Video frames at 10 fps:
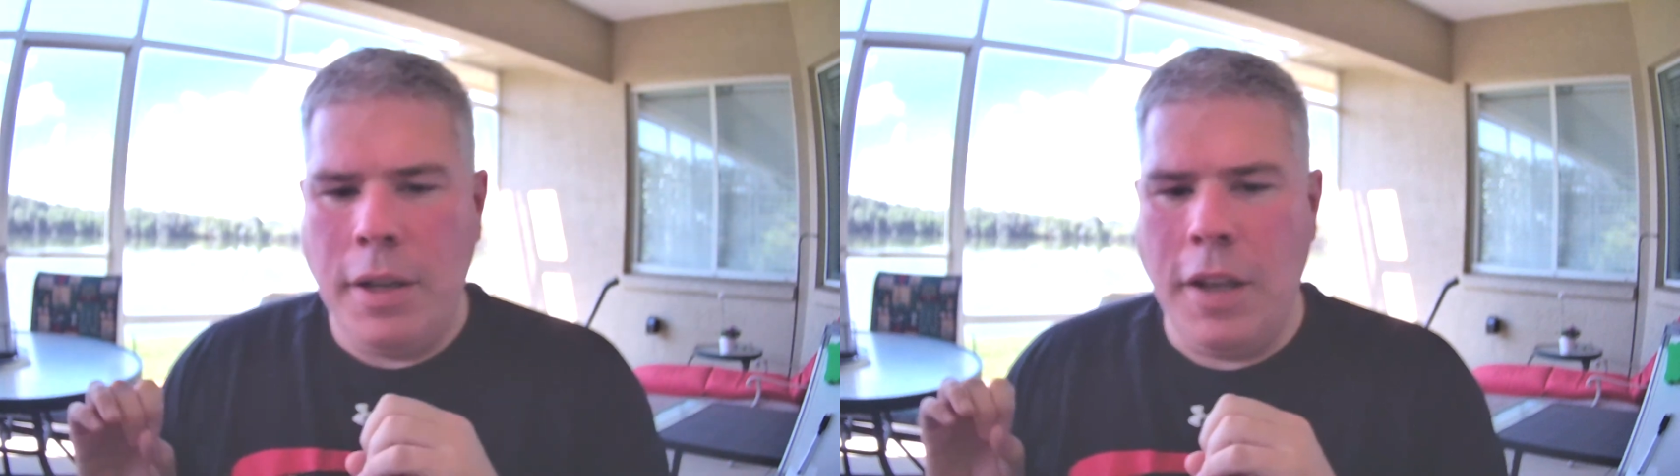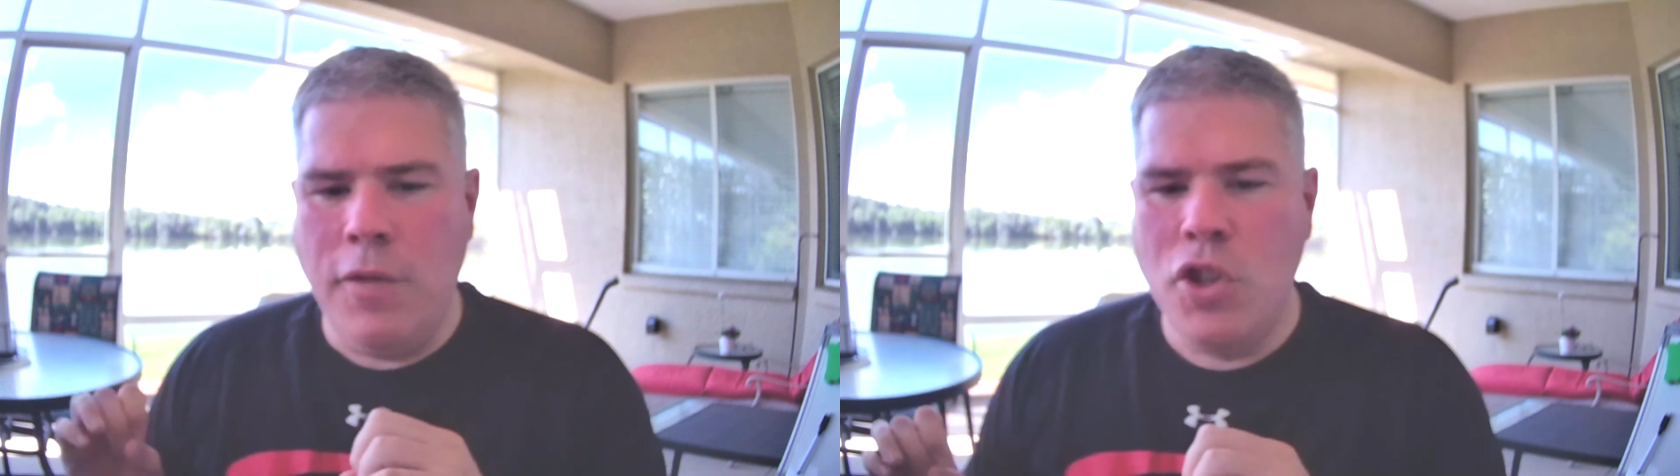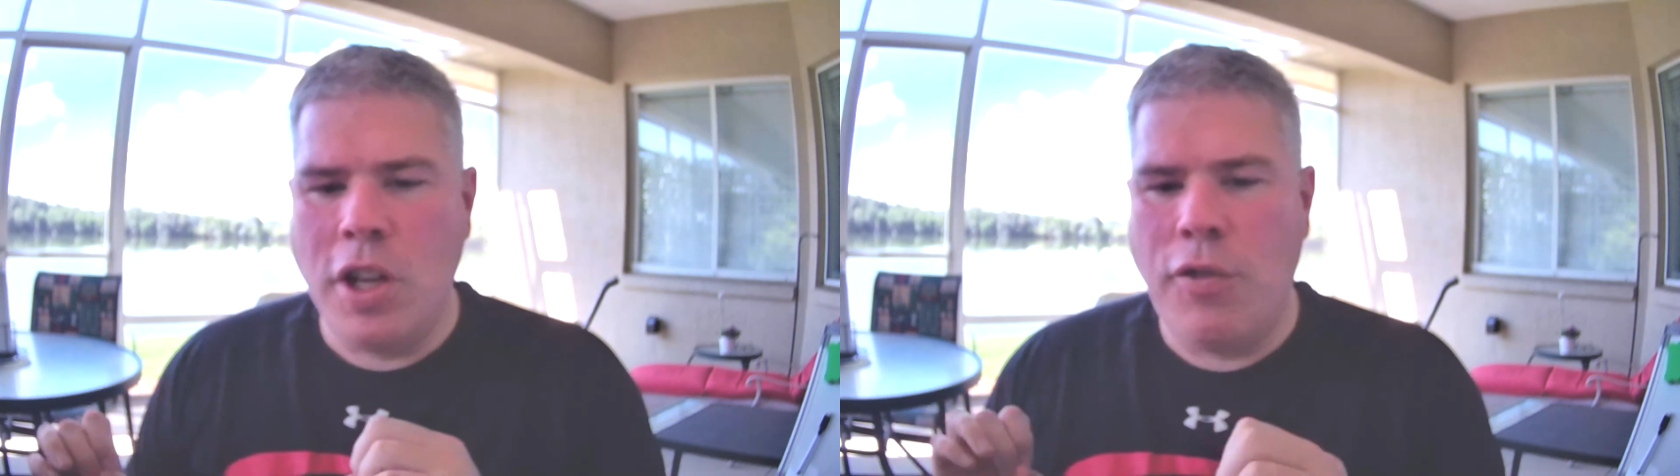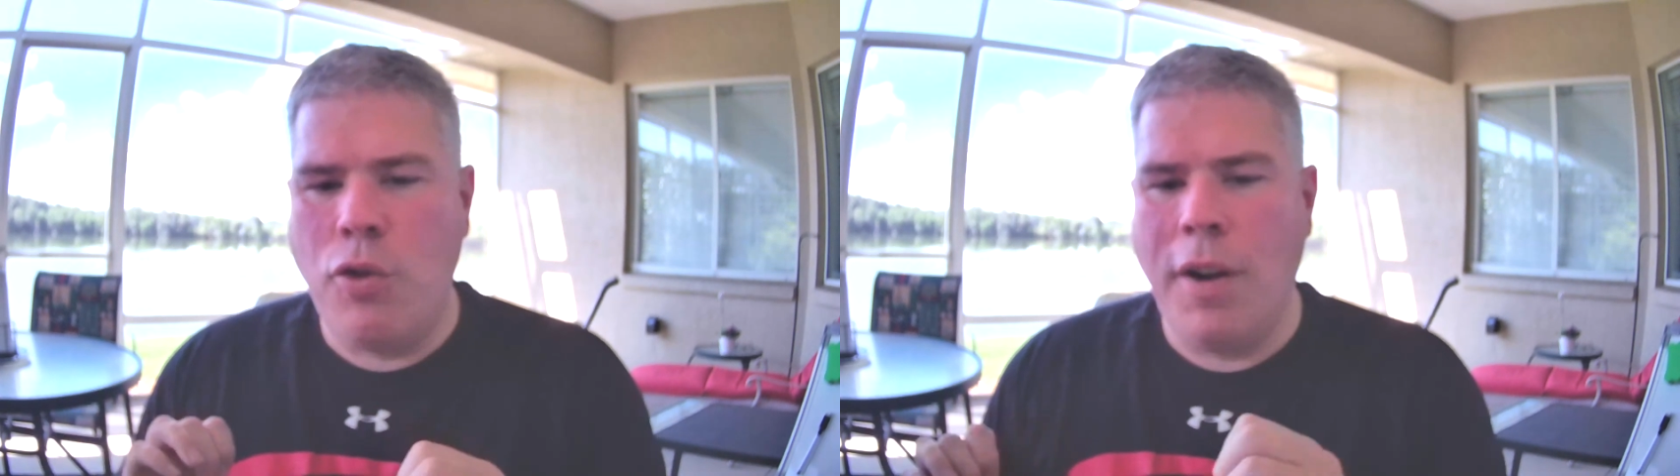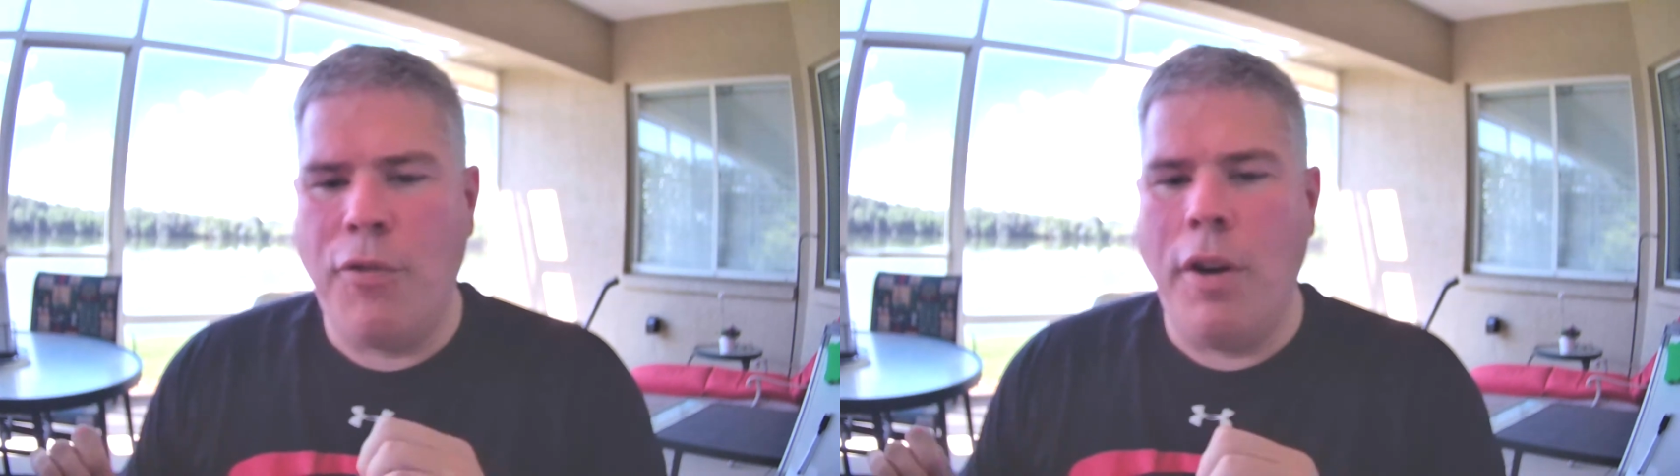Give yourself
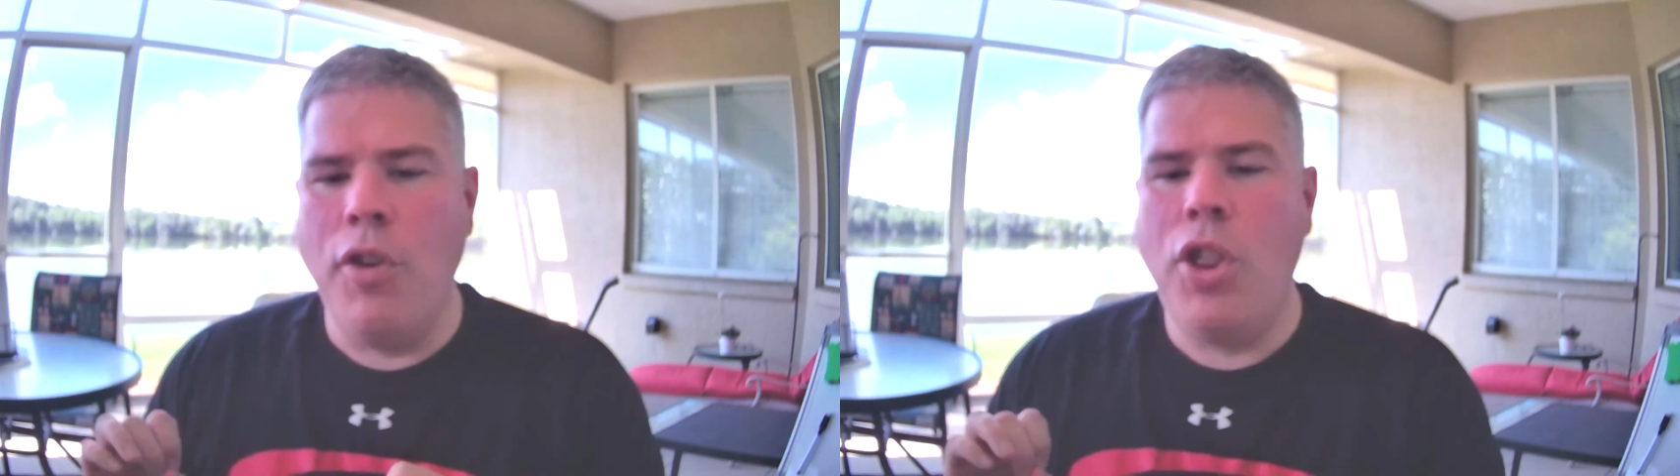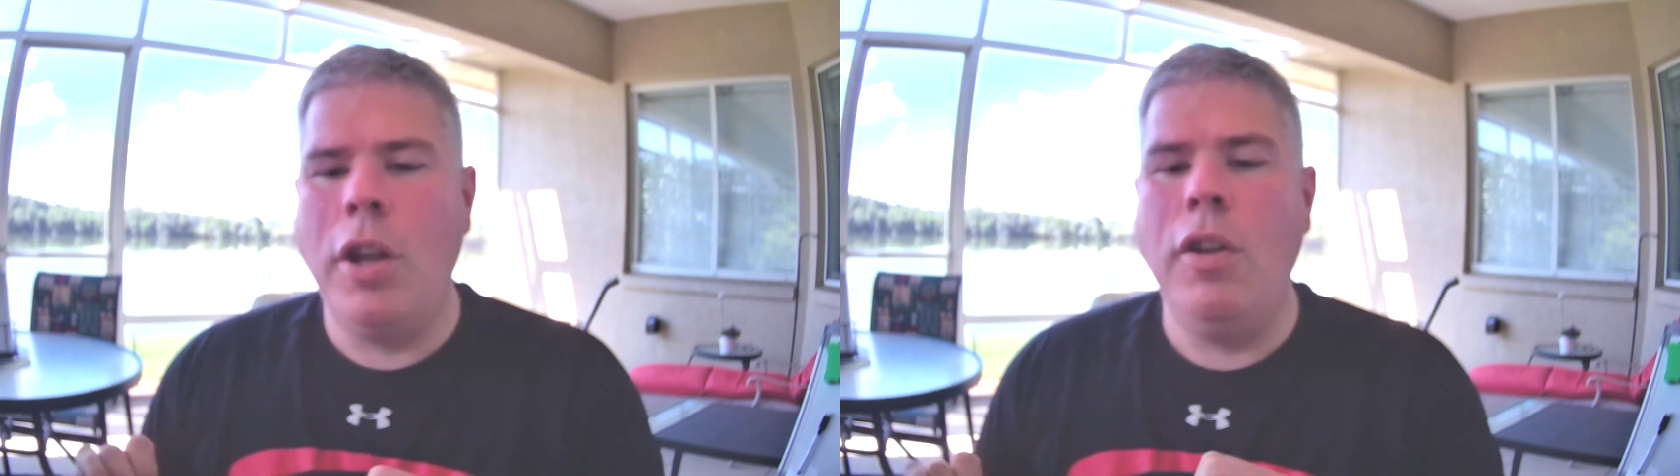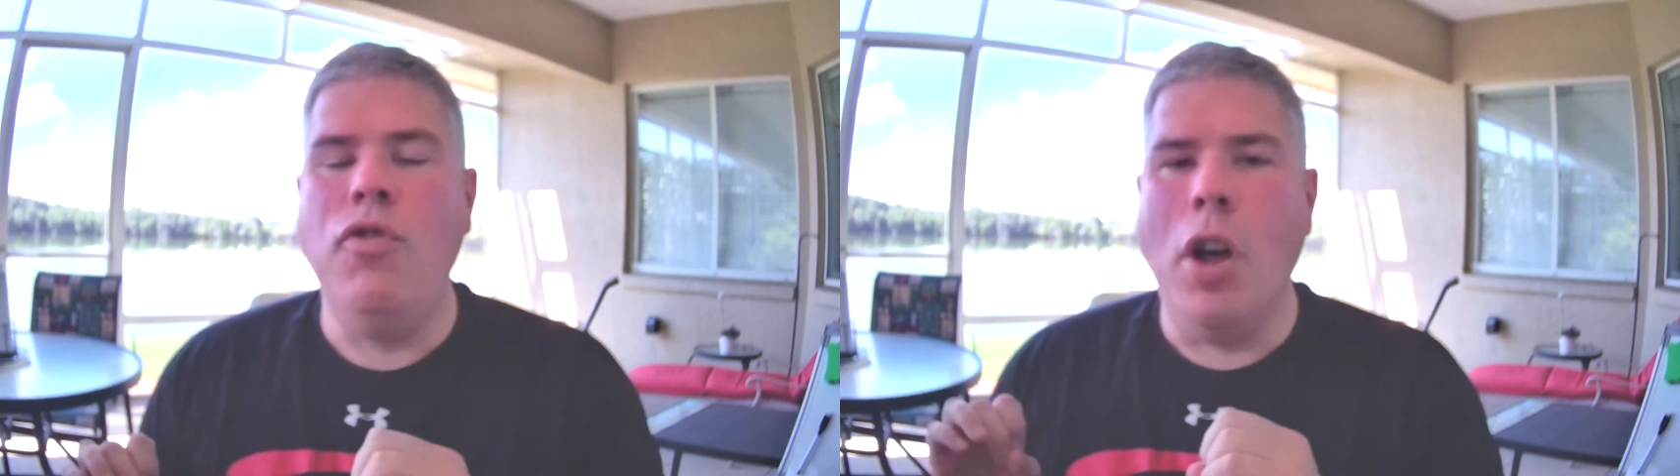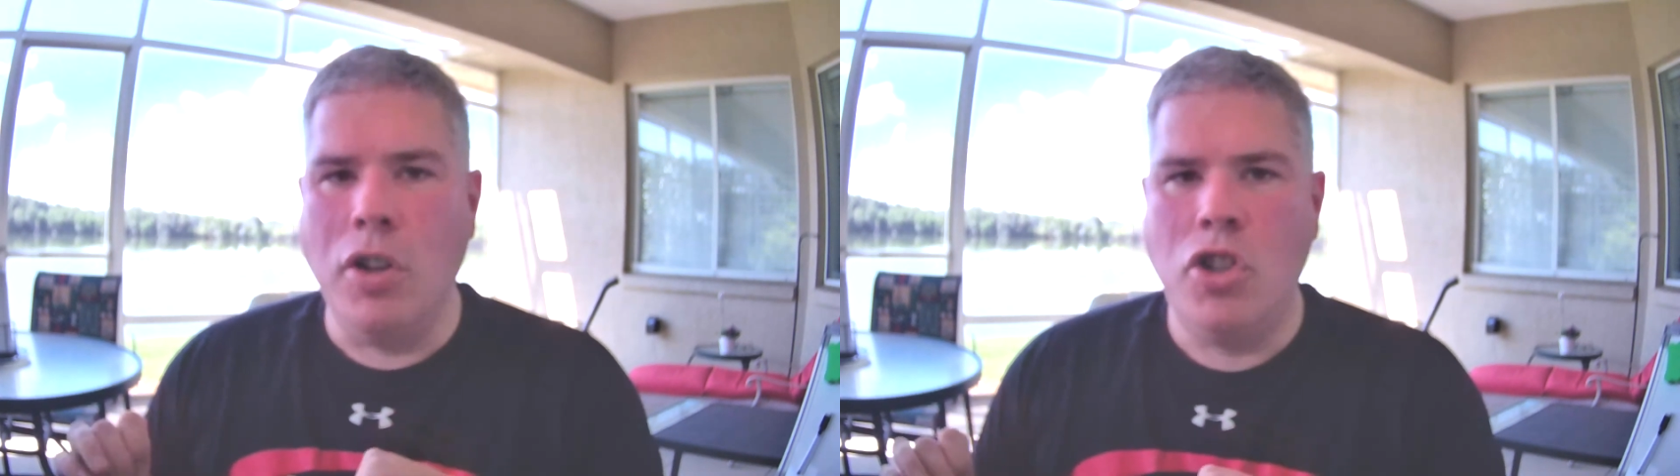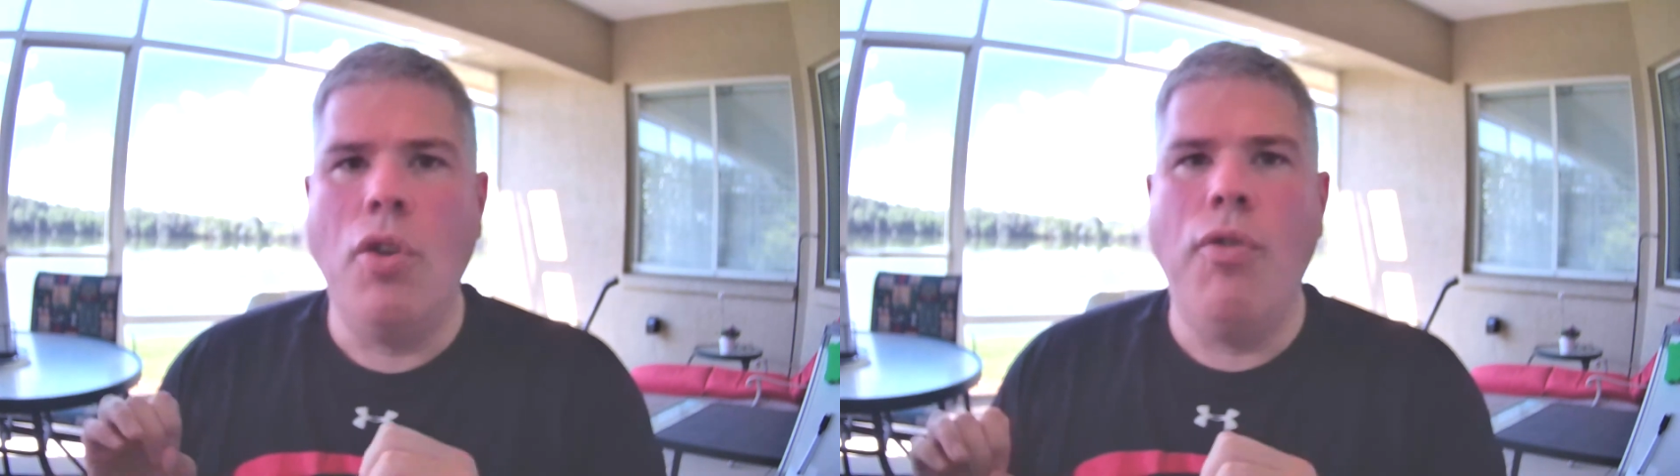credit for everything you've
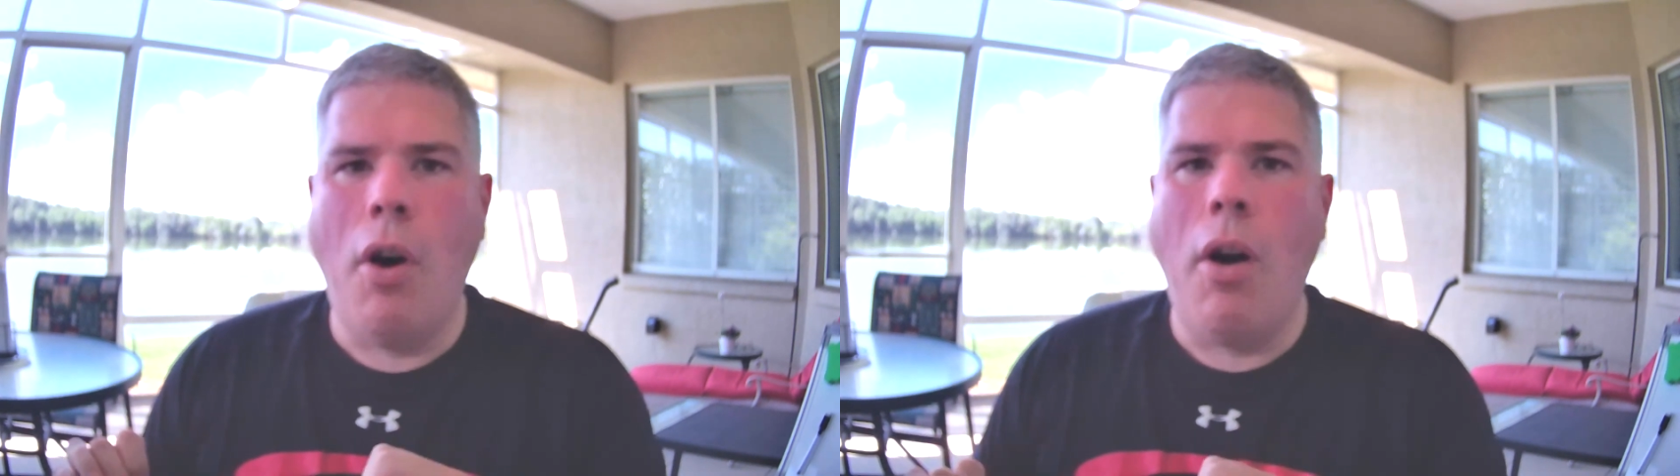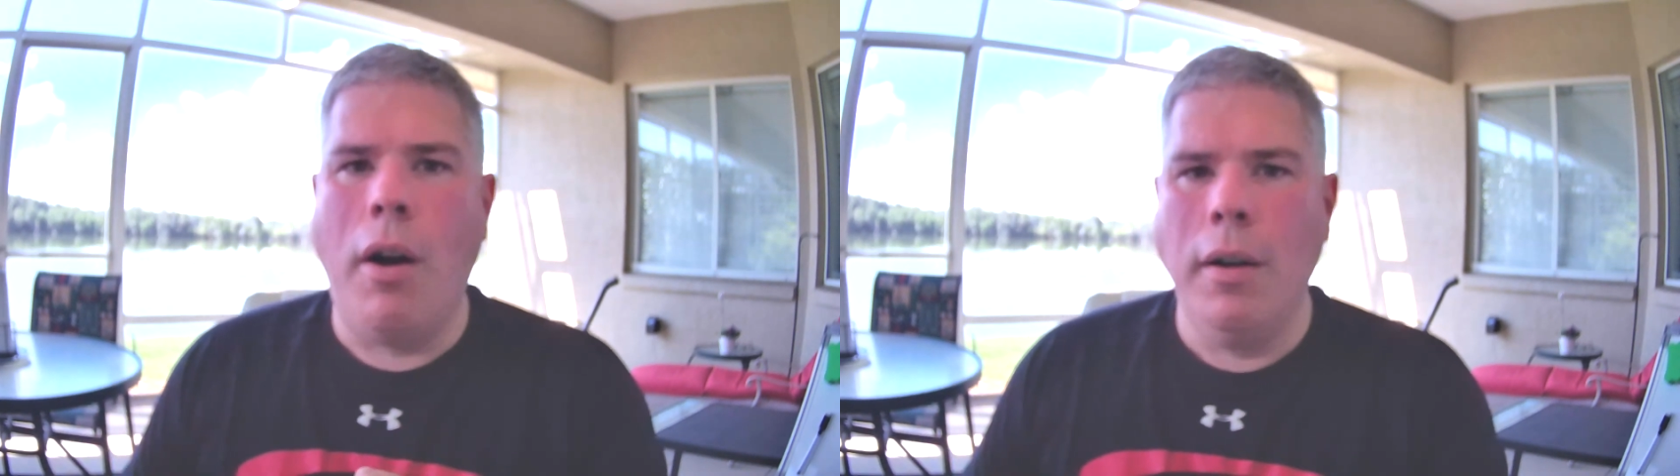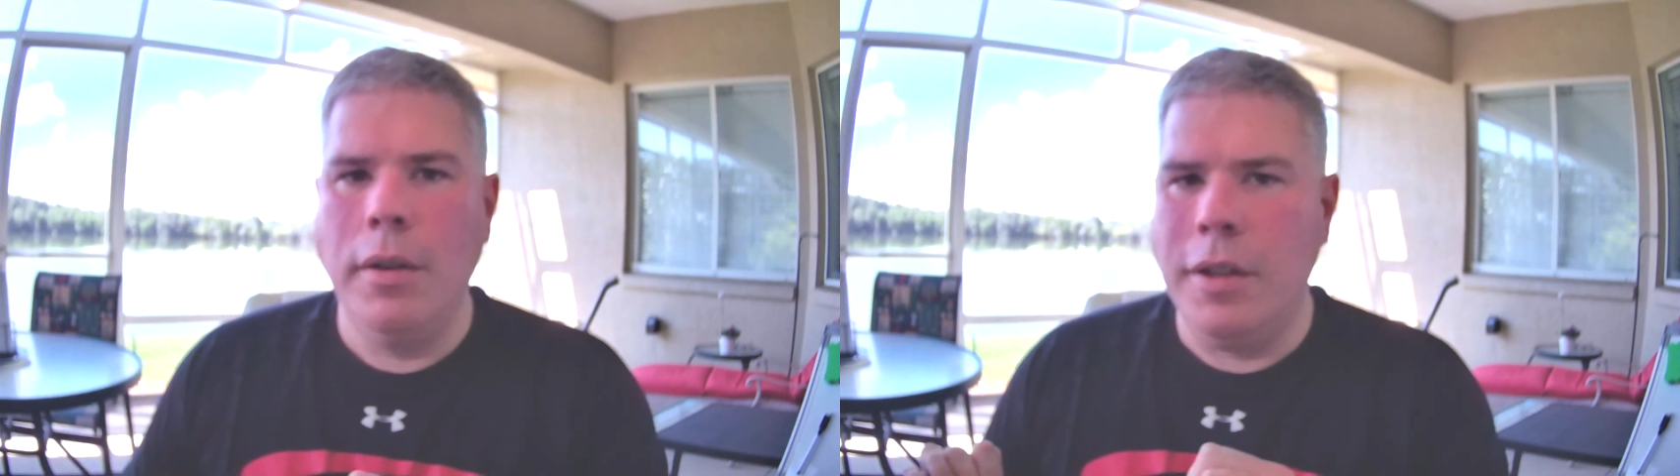done so far.